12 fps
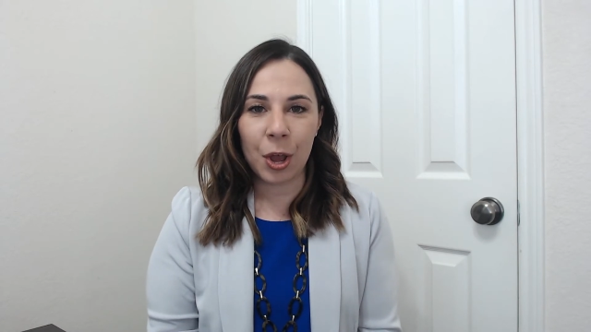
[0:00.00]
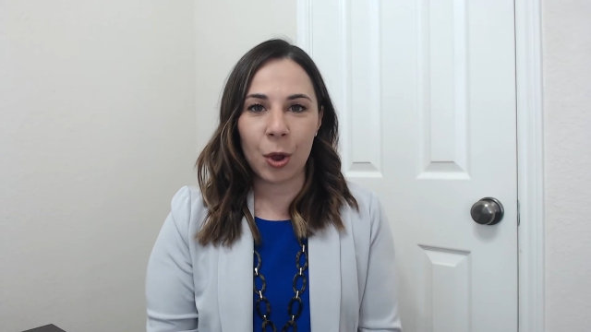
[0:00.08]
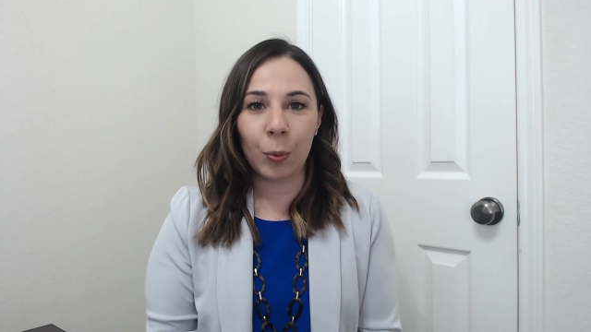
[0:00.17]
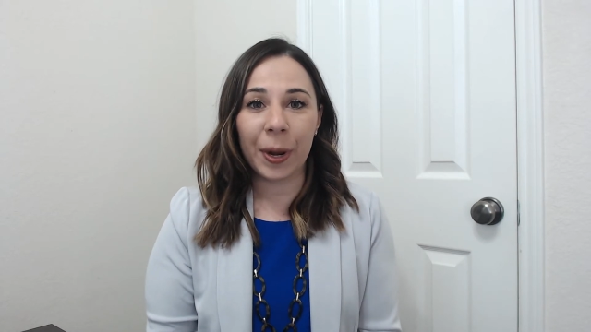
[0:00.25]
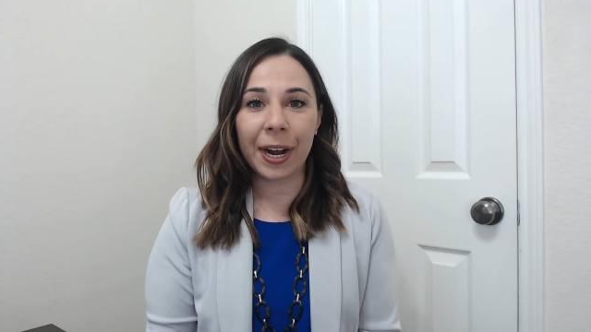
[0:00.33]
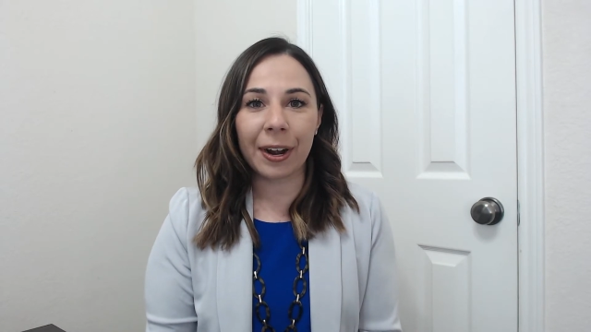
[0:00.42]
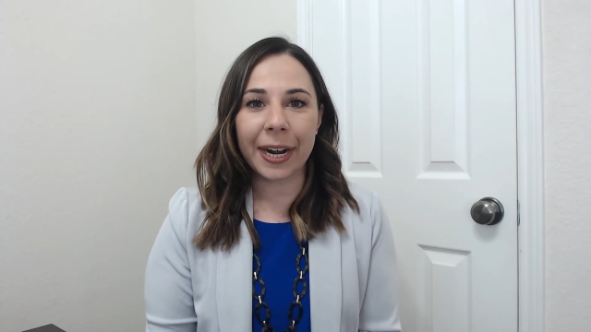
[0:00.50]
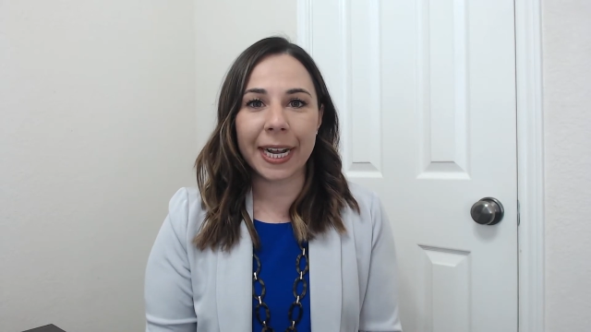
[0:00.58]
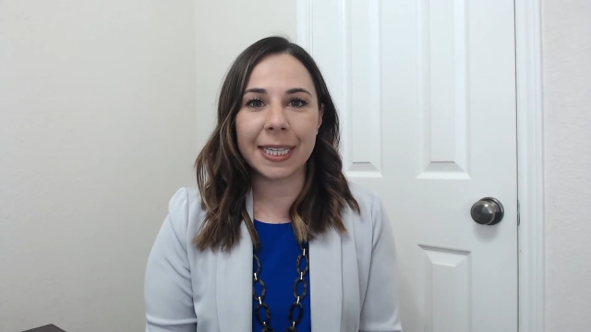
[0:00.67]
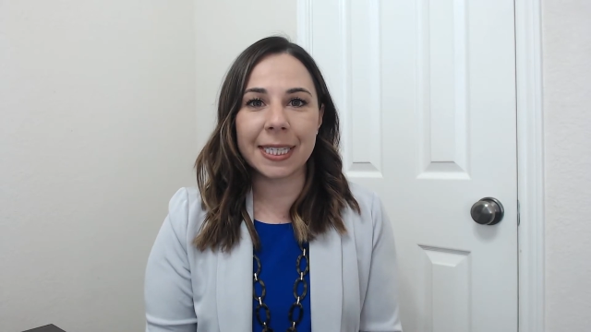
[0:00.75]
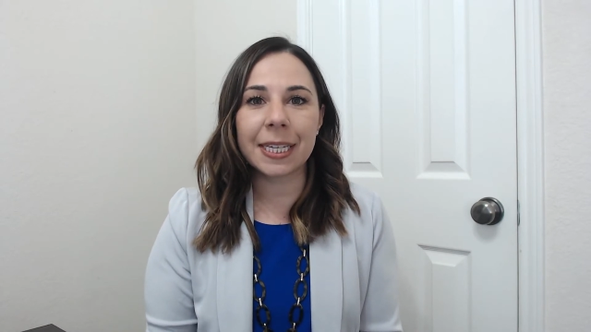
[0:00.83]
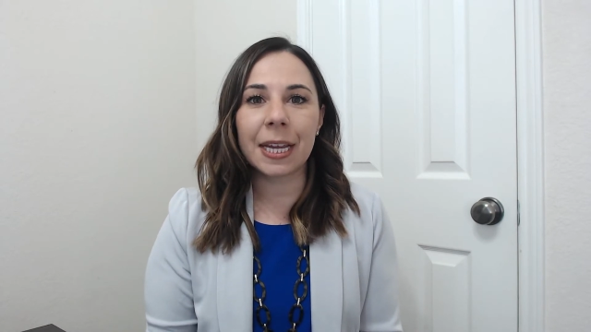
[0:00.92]
We are
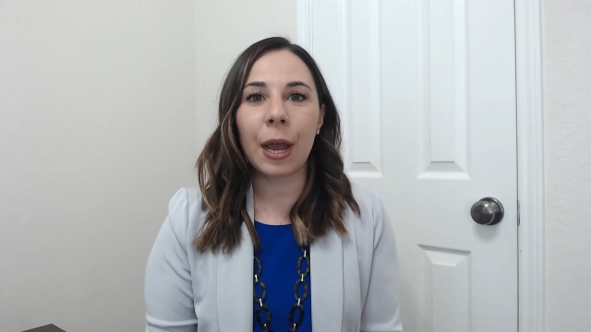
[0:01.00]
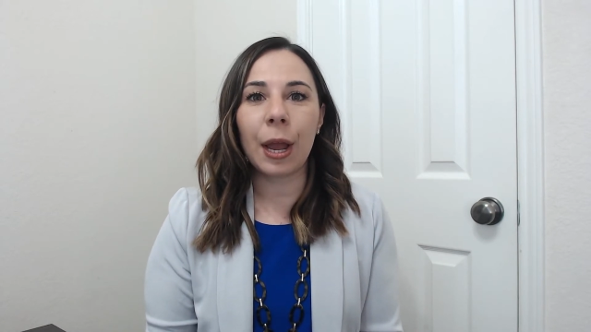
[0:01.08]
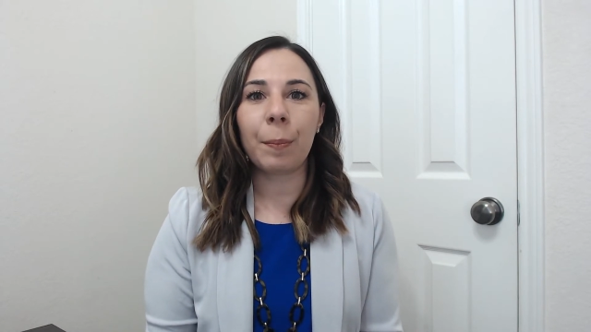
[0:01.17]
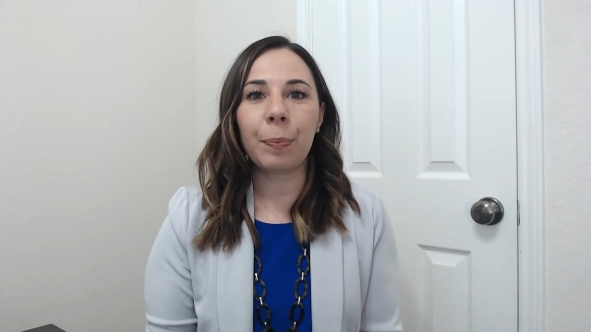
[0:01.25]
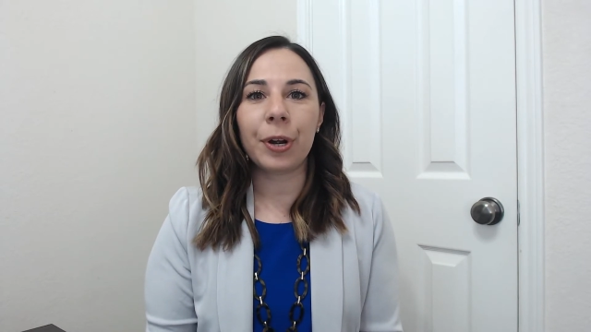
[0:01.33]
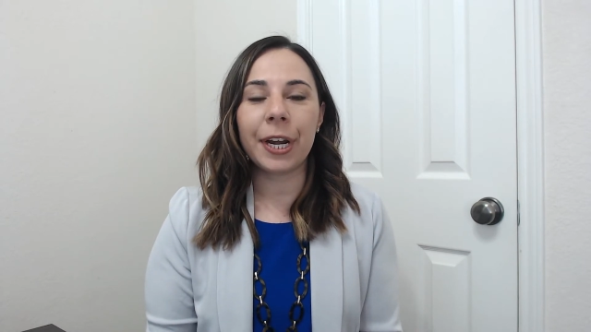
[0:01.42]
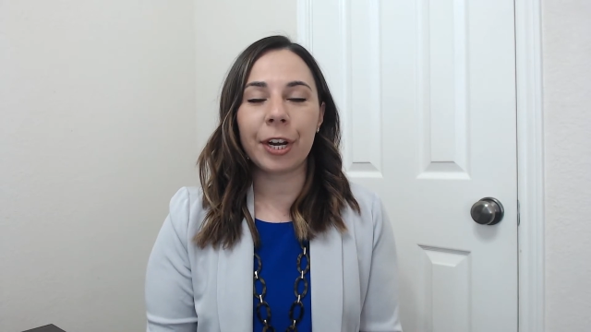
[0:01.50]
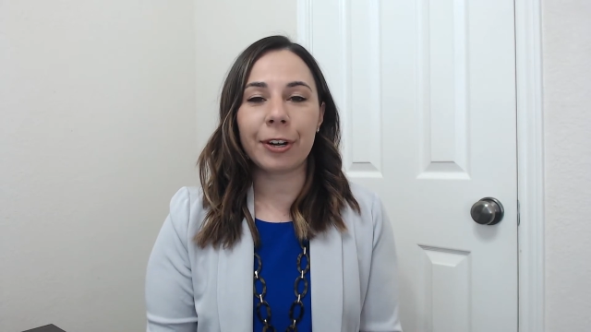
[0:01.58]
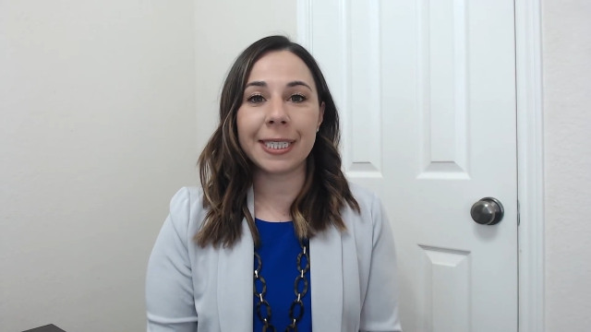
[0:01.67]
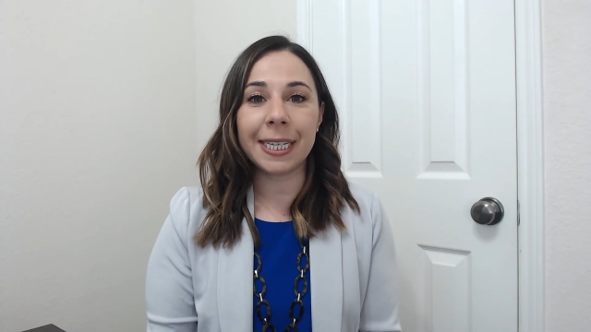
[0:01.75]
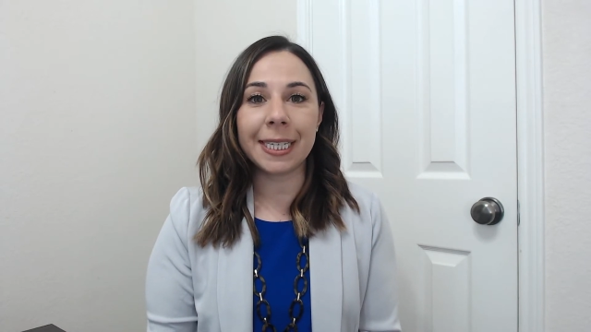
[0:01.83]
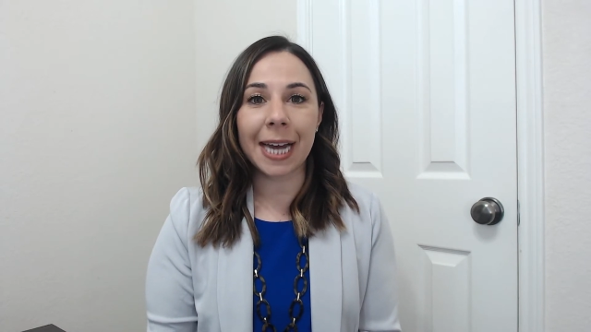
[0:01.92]
in some pretty
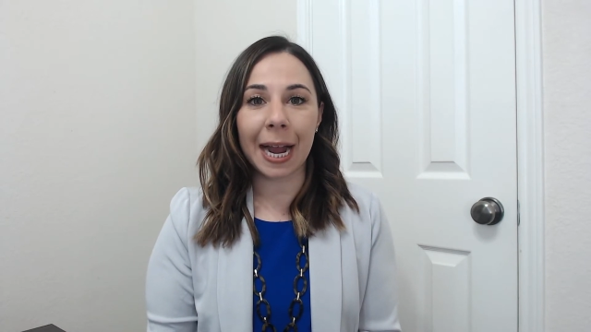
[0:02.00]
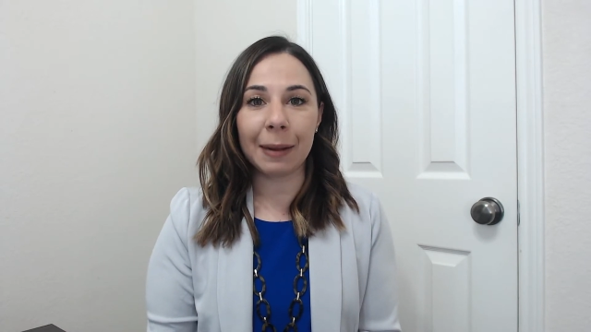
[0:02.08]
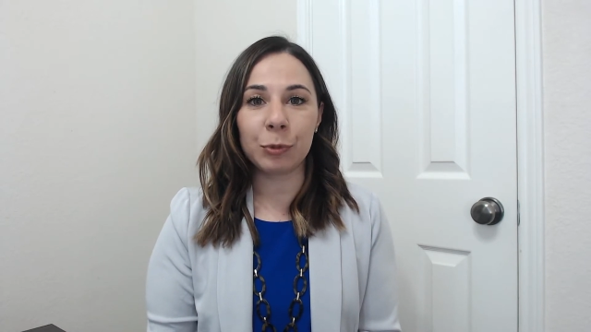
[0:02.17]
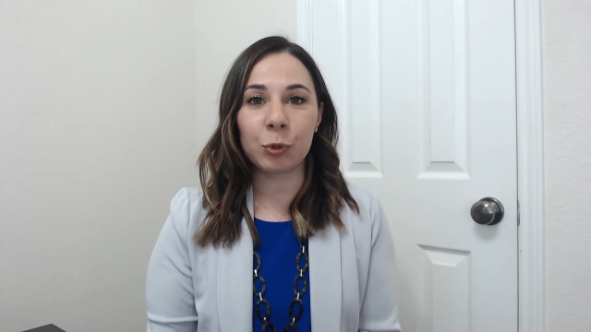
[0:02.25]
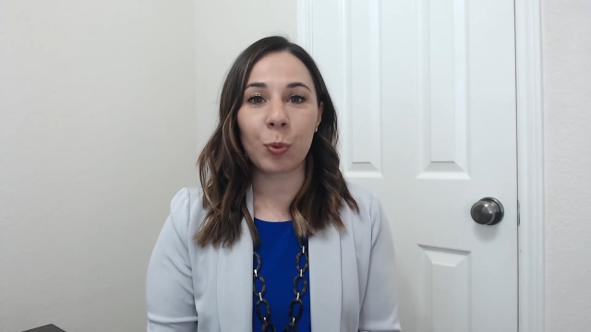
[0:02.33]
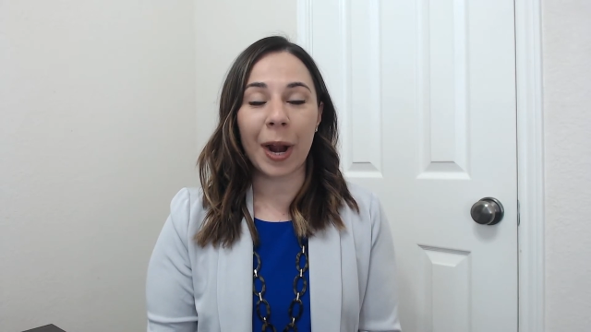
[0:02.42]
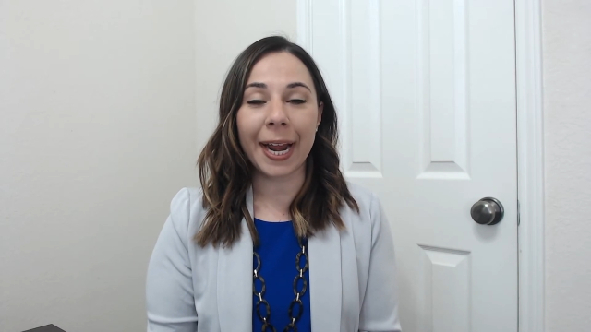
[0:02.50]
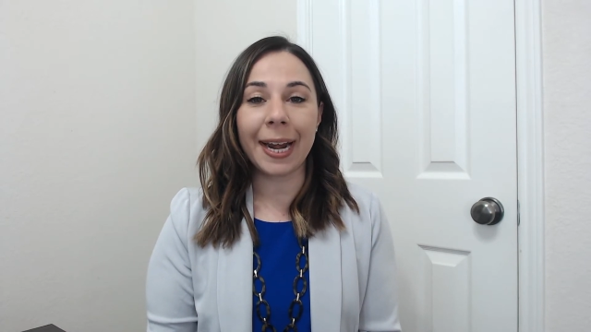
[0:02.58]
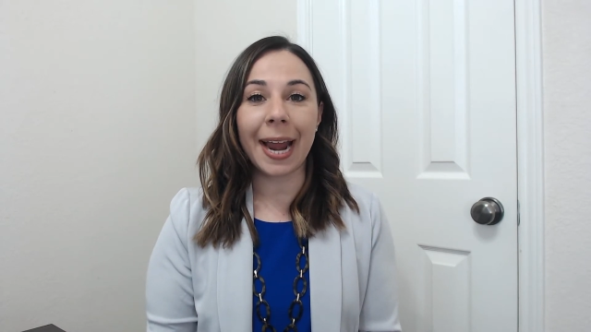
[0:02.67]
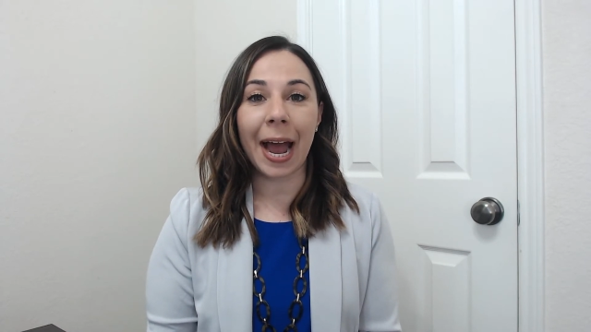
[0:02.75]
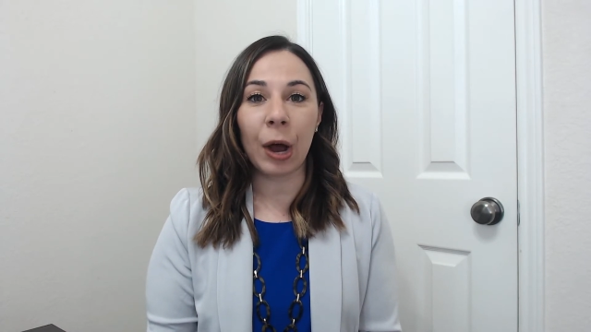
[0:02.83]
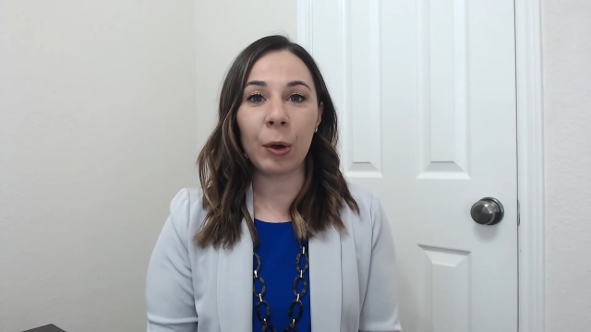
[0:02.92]
crazy times right
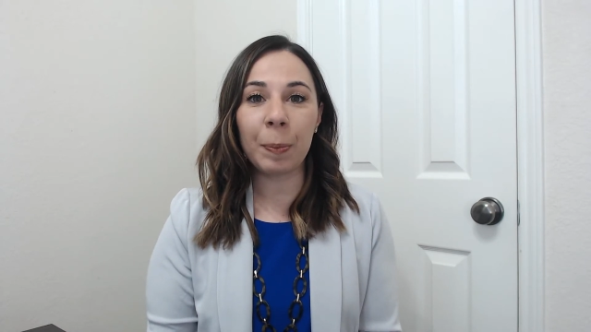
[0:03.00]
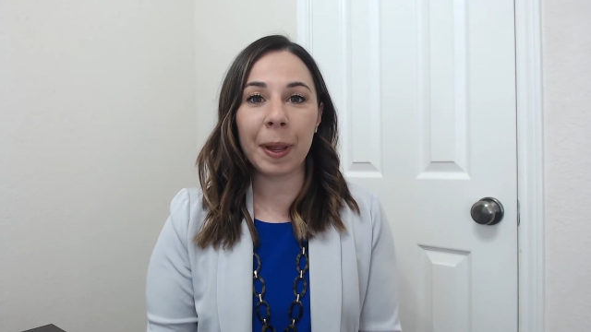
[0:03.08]
now.